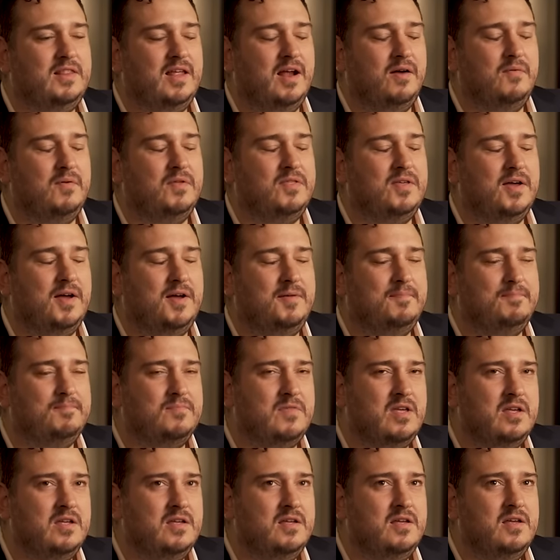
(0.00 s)
it there and we
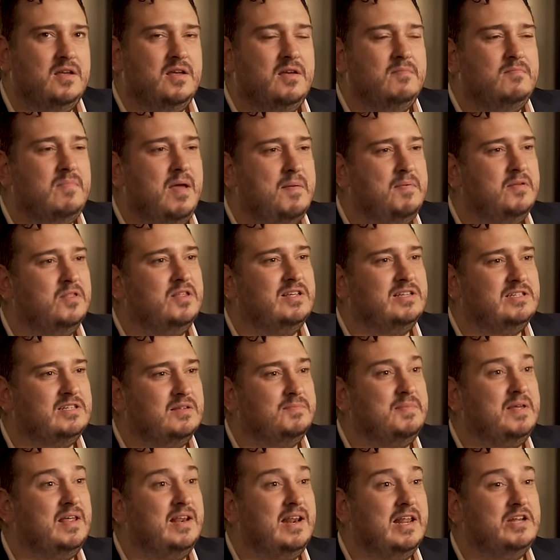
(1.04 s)
thought, maybe this will
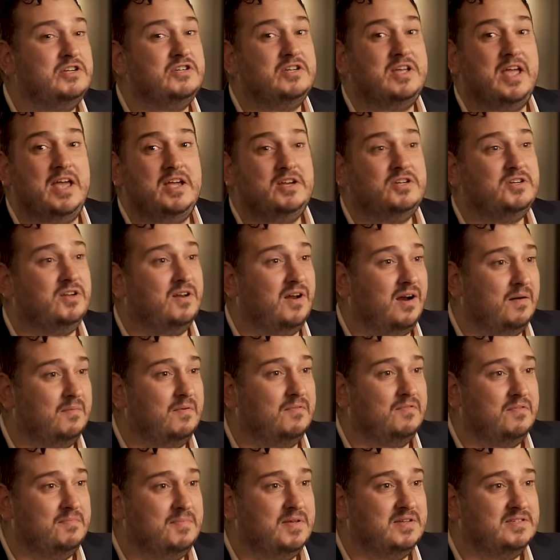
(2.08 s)
be an educational arm
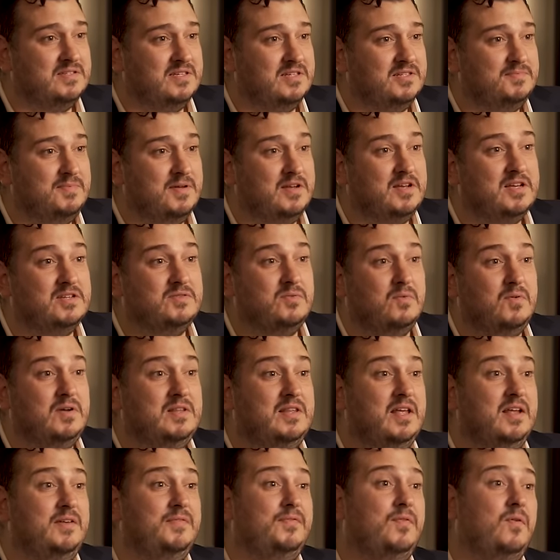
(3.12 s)
of the business, because what we
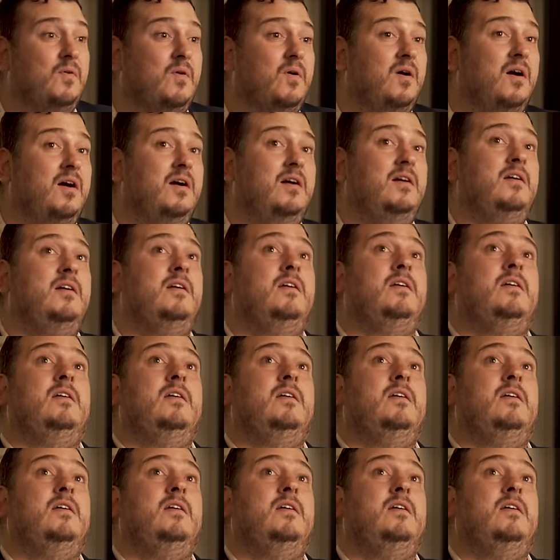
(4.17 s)
did for